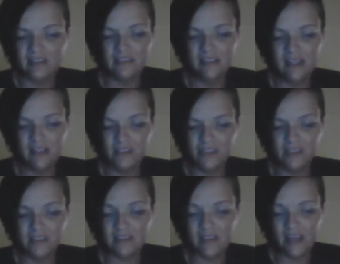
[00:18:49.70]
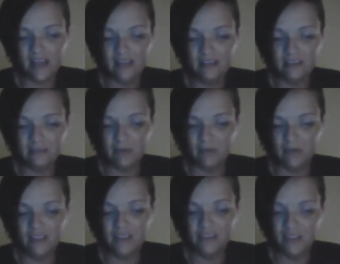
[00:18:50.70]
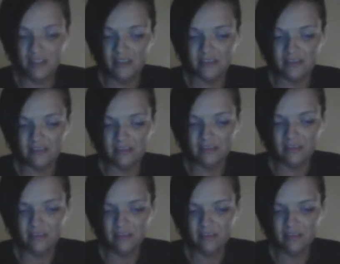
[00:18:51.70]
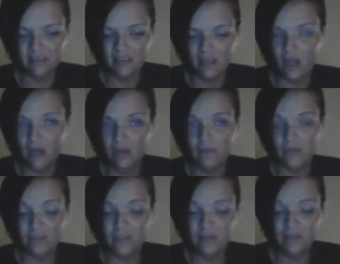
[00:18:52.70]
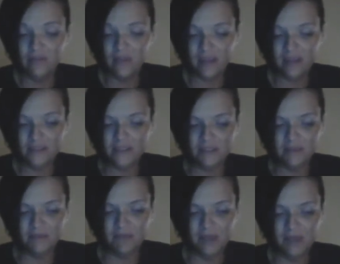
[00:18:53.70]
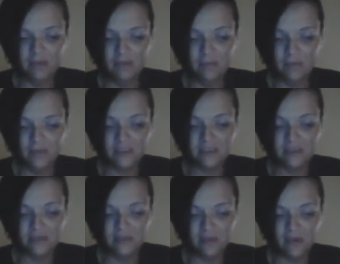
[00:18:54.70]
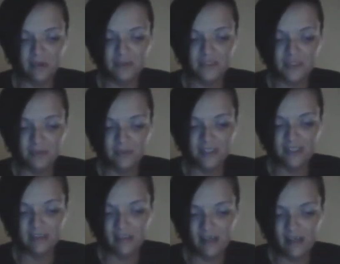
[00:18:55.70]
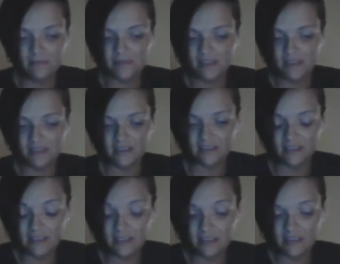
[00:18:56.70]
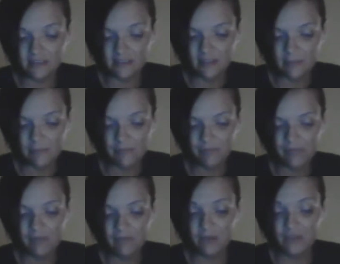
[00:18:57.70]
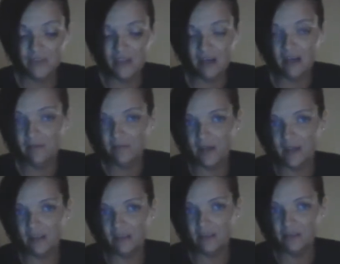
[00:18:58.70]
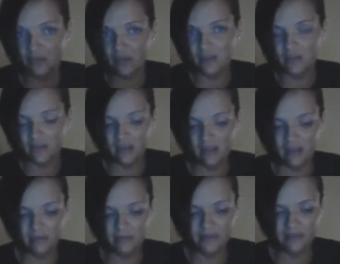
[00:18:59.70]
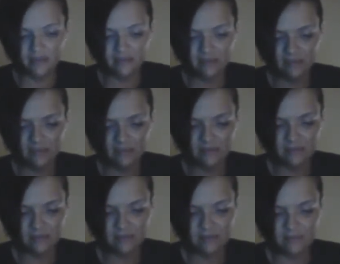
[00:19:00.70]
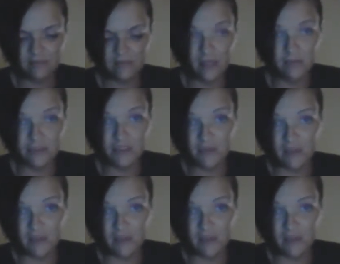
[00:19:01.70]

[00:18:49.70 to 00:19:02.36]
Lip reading: It's not just Alice Marie Johnson. Over 2,000 federal prisoners are serving life sentences for nonviolent drug crimes. Over